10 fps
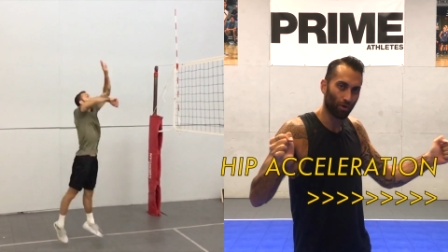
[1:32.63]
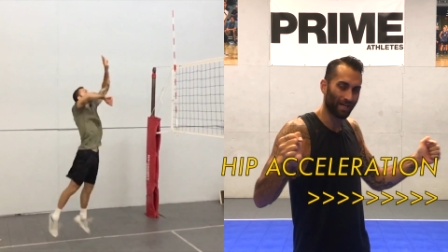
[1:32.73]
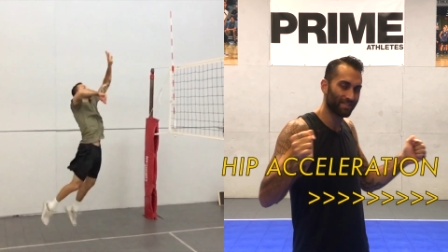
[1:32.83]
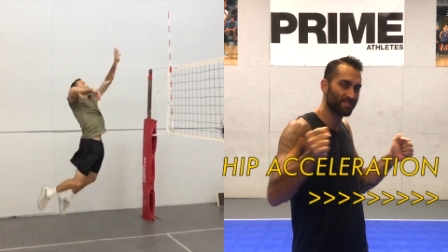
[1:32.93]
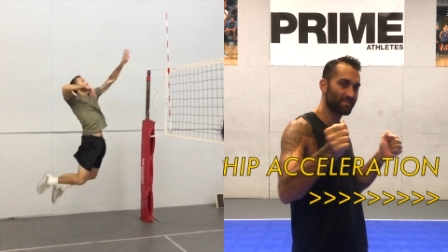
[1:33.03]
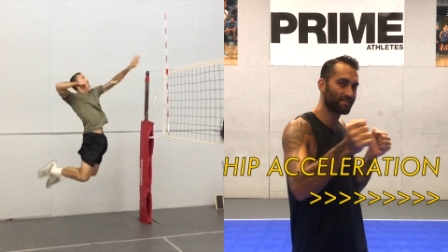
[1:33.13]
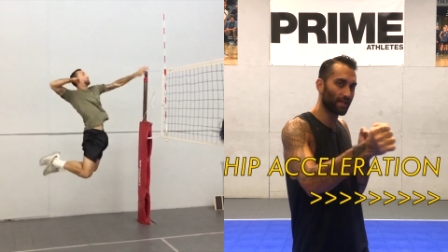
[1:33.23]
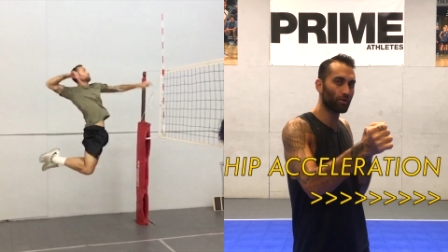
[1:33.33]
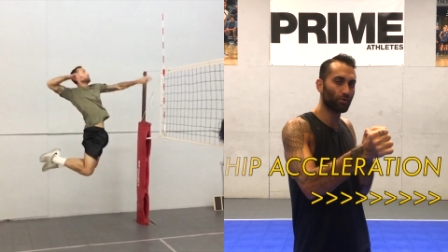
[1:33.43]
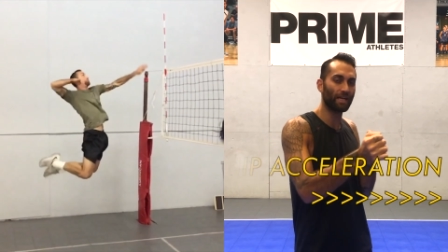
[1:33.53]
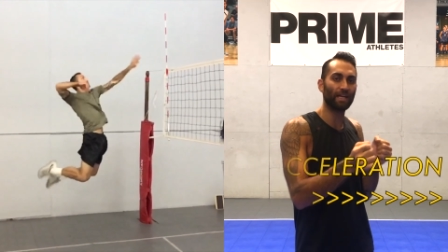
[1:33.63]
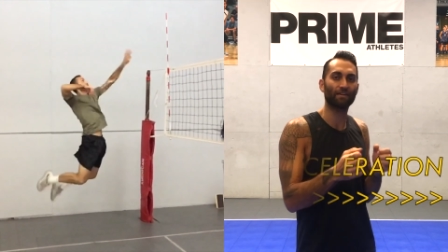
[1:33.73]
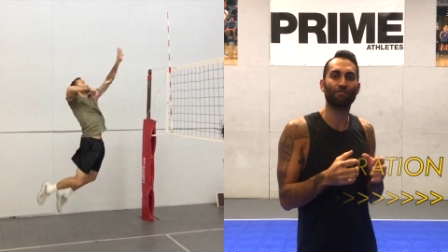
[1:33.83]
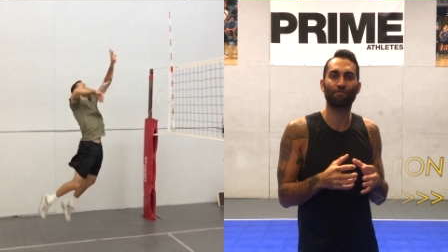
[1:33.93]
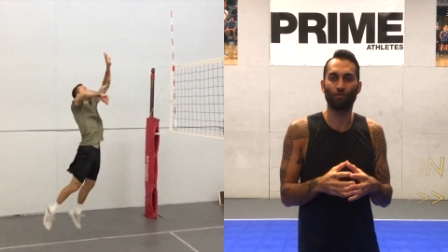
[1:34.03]
or
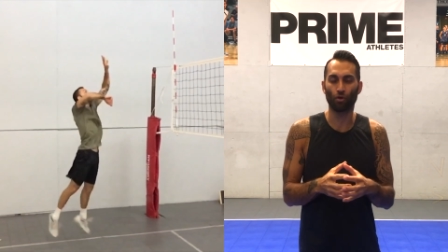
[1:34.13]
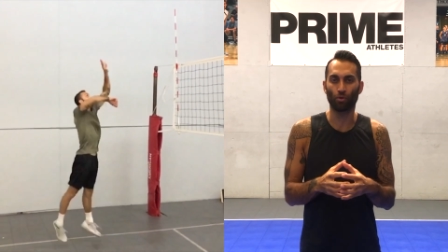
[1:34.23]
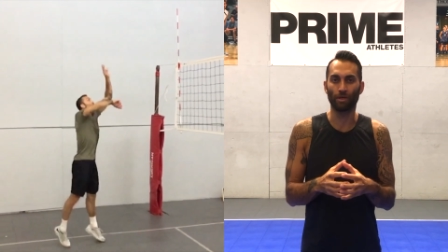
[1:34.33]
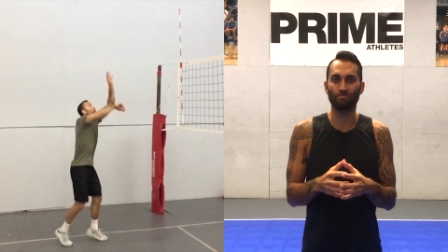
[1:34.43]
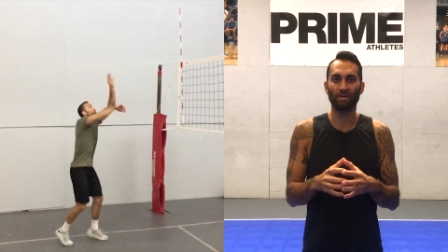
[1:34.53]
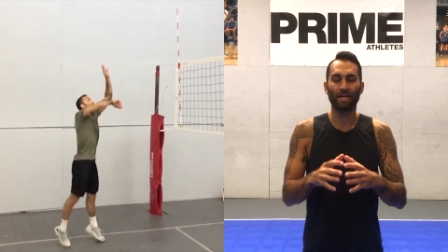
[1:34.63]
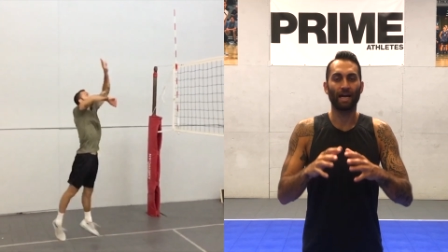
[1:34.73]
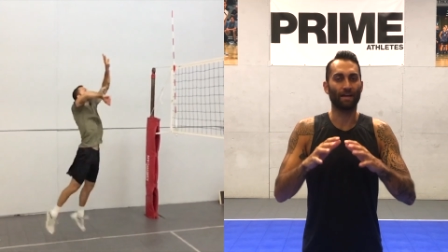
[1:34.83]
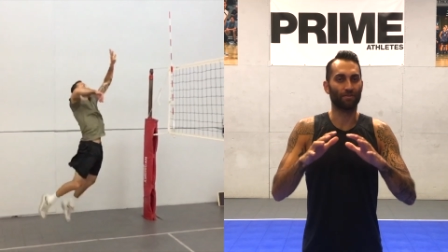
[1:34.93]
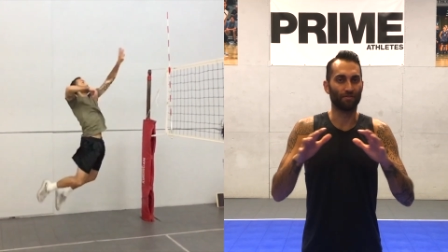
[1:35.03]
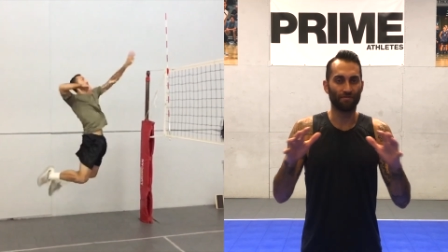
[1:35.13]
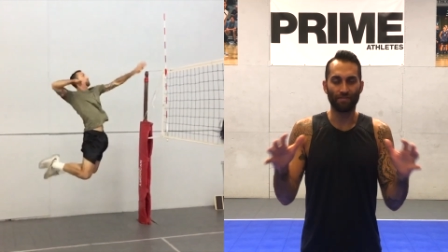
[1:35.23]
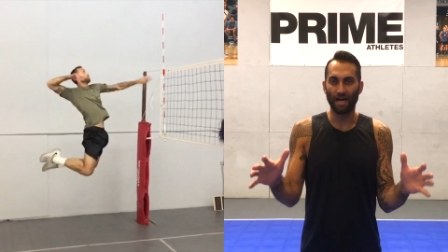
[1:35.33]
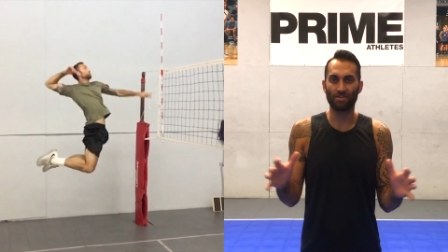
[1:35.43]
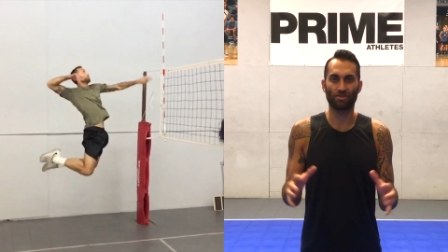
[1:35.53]
accelerating forward at the
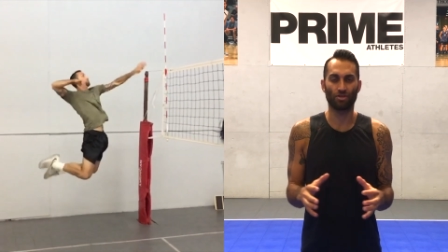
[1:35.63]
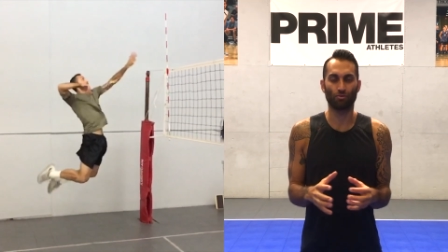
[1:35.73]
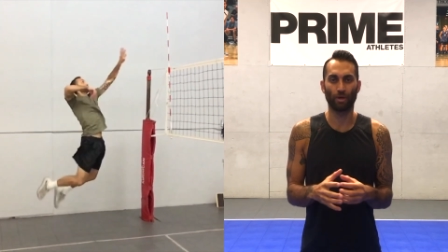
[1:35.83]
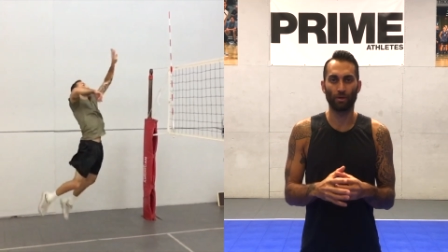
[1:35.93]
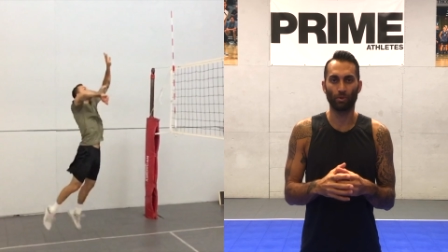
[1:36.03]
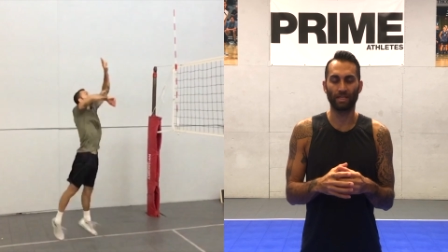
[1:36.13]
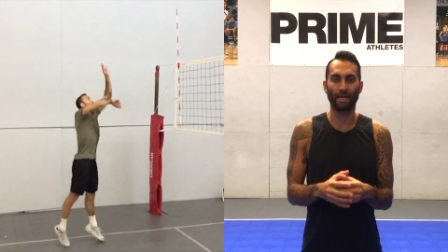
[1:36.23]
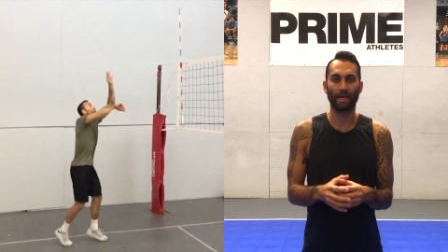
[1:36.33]
fastest rate we